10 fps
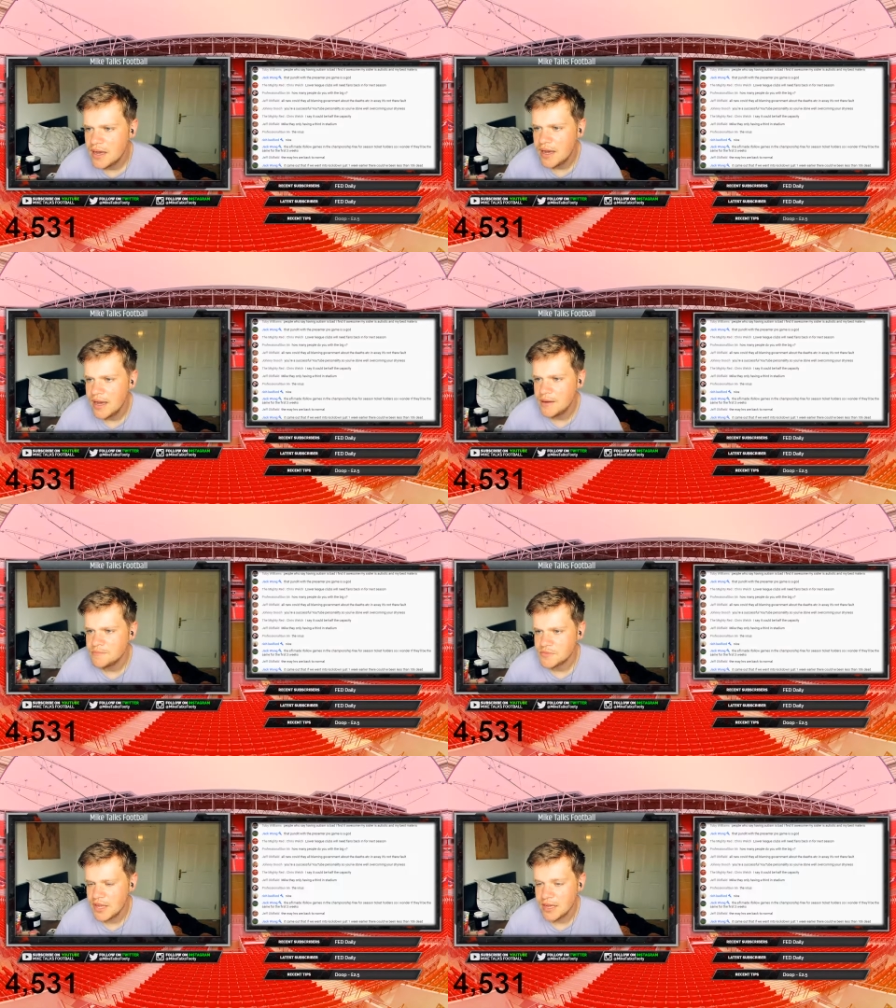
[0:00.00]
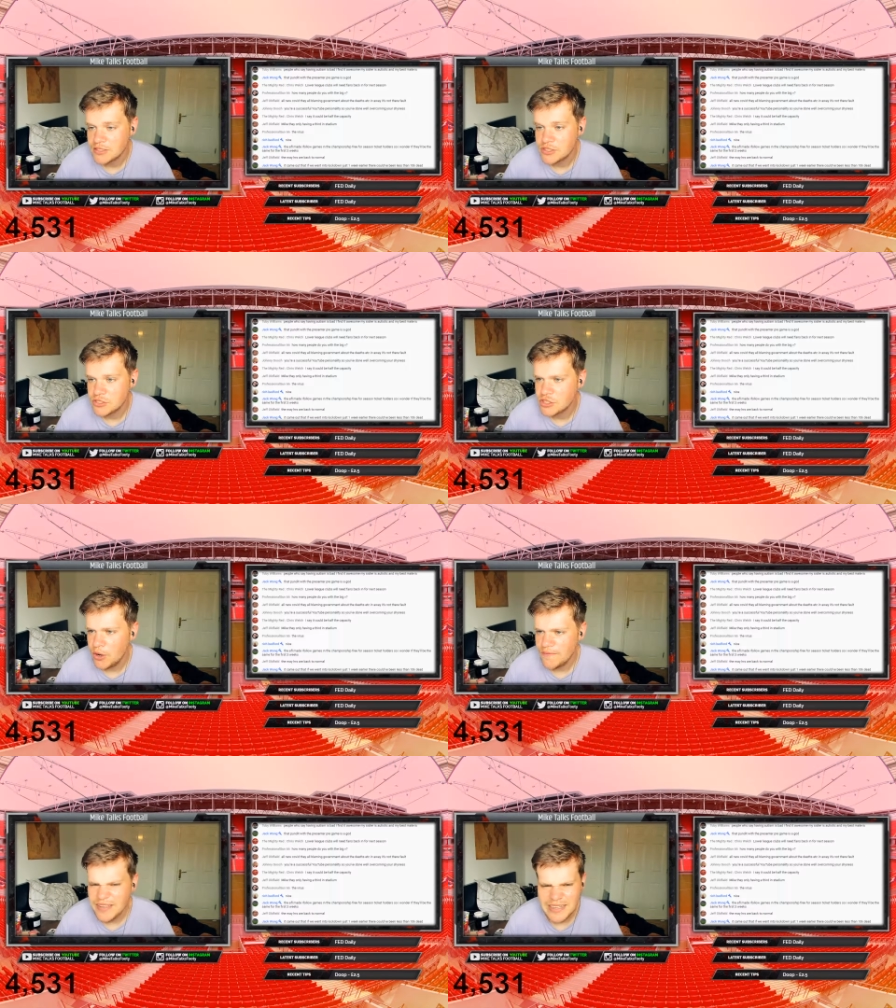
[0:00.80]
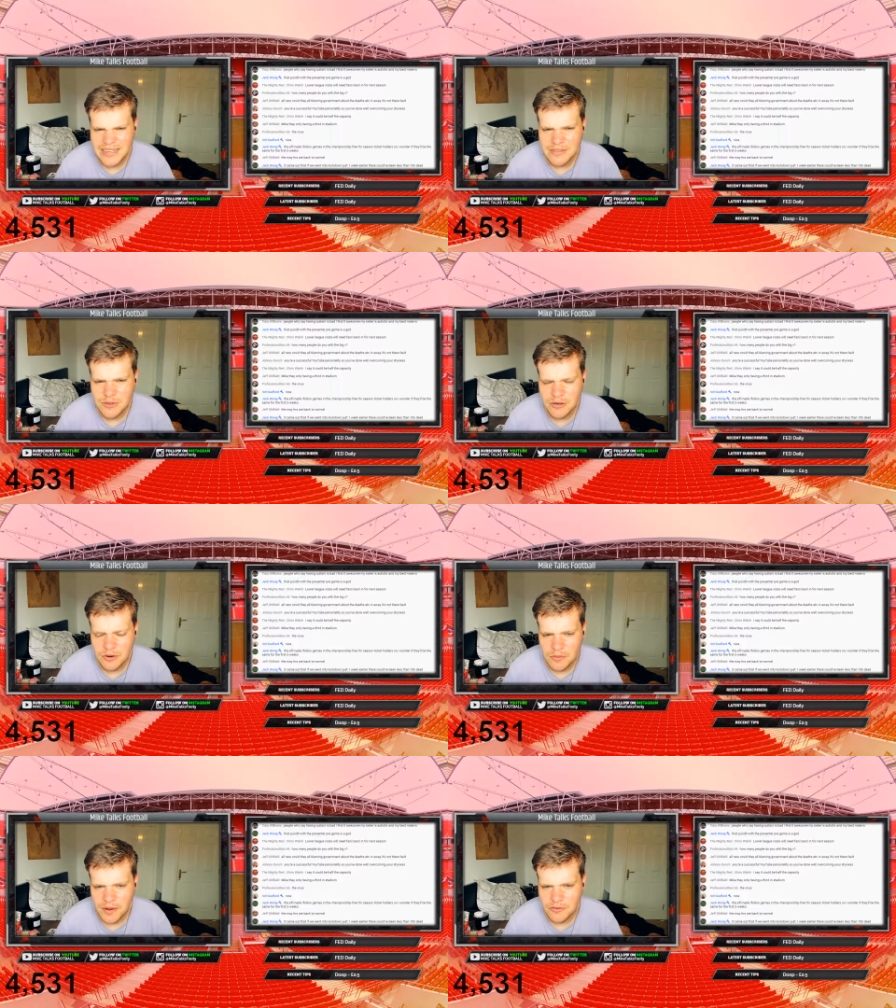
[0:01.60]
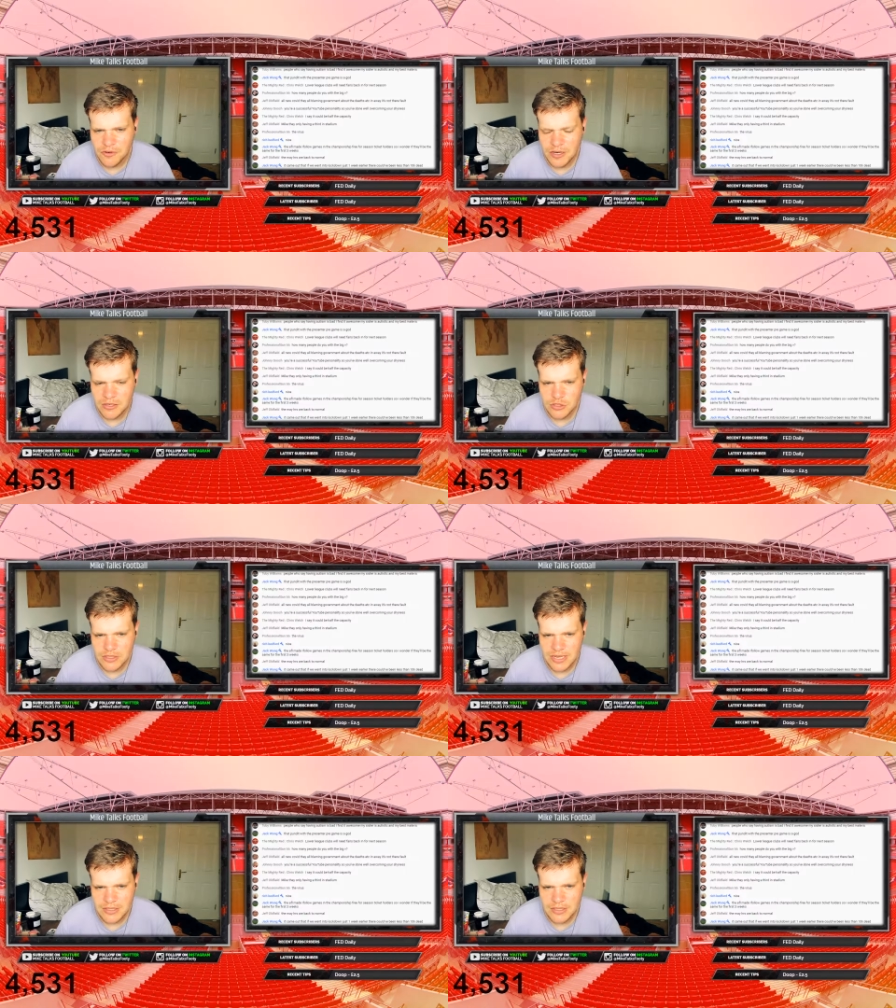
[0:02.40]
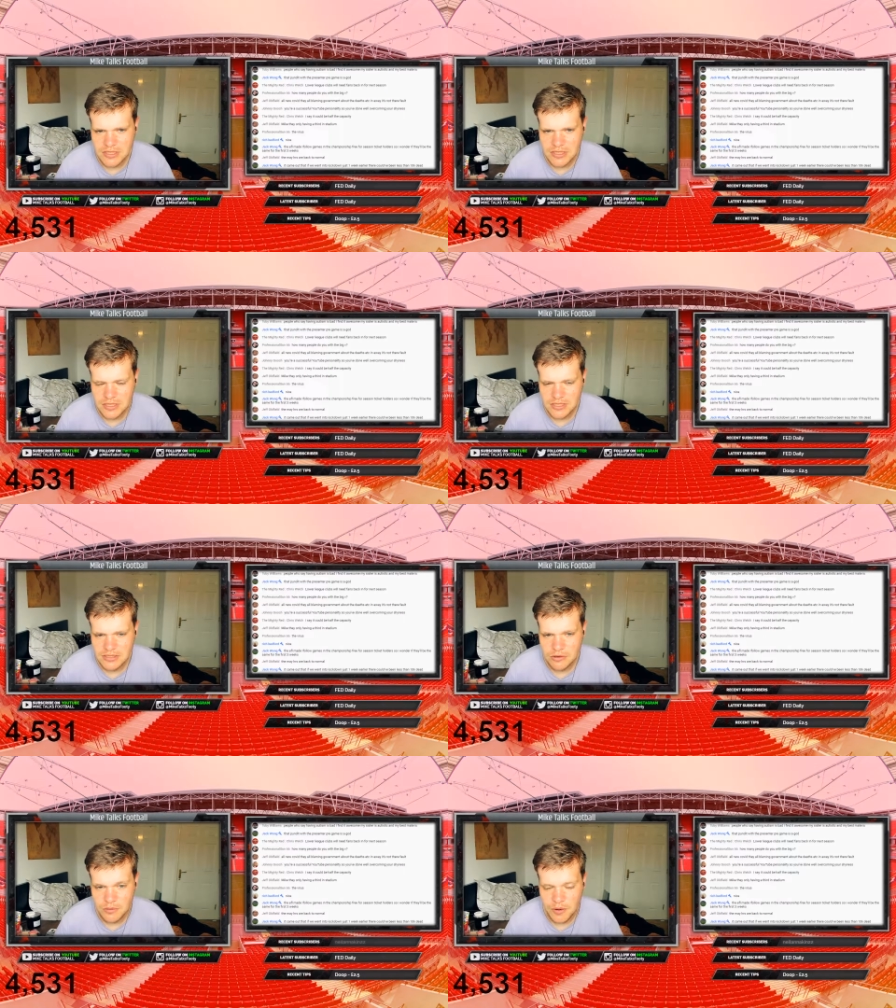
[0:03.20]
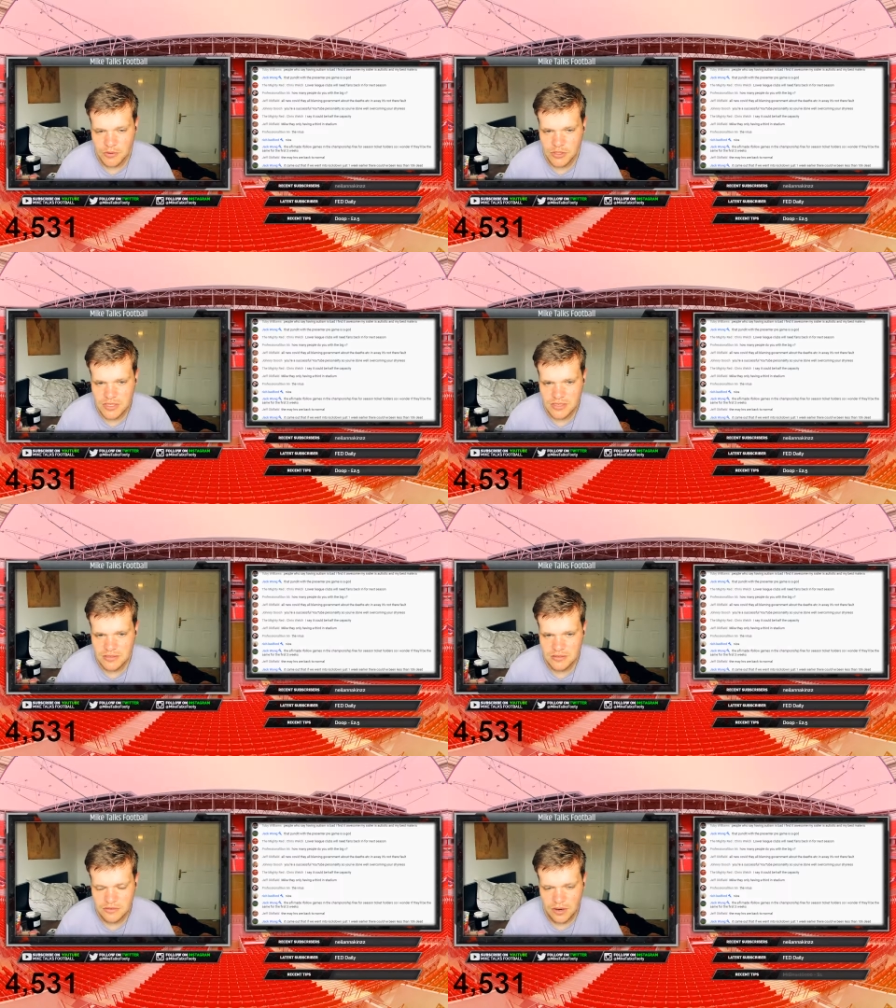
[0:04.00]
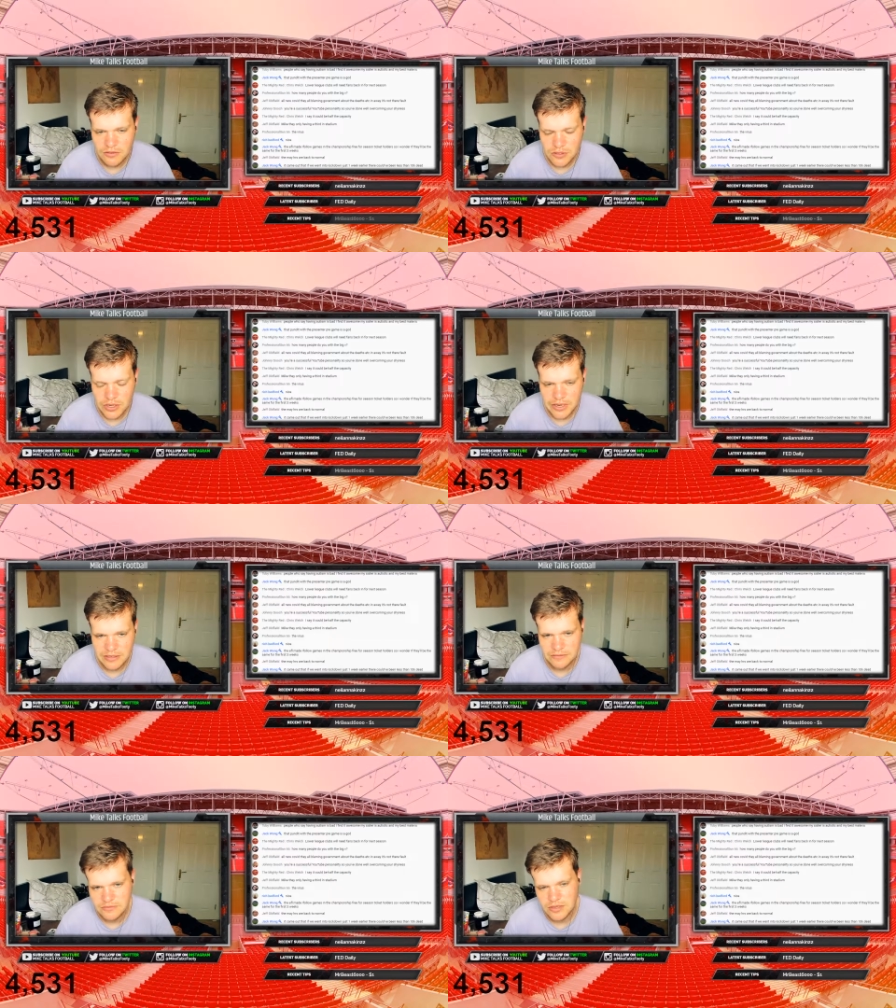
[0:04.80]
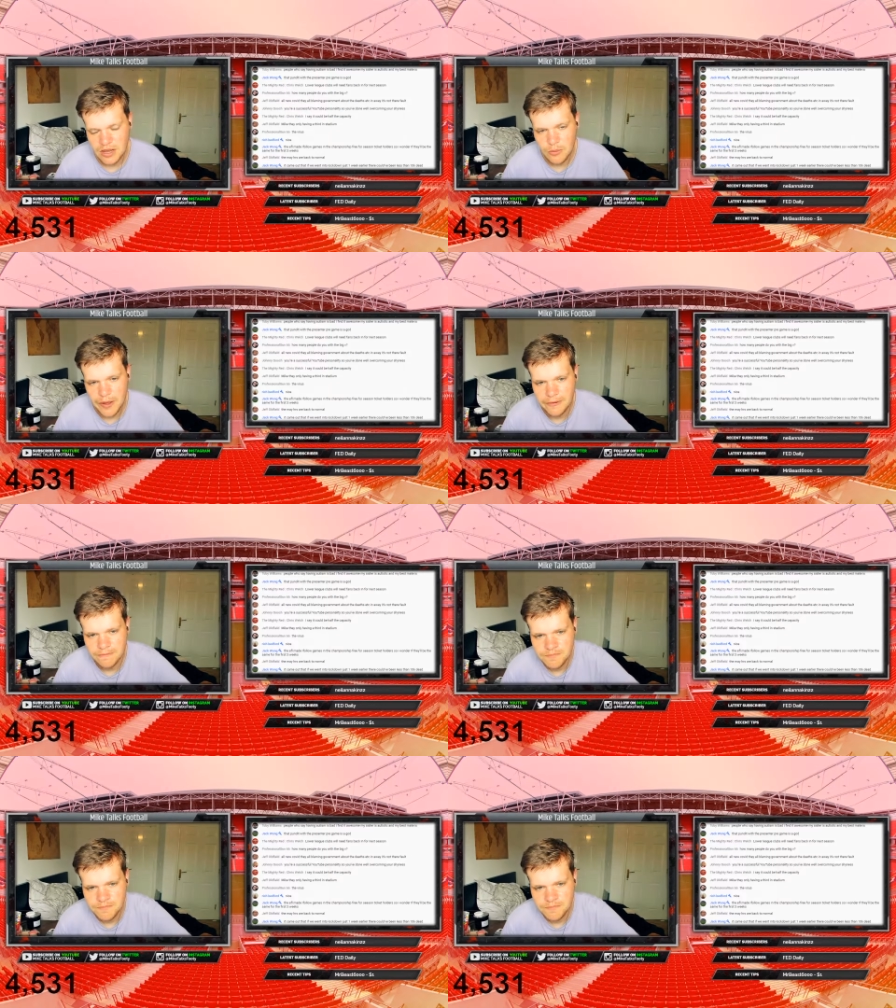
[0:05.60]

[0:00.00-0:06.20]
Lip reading: Yes, so I think we're on about 300,000 almost, around clicking that way.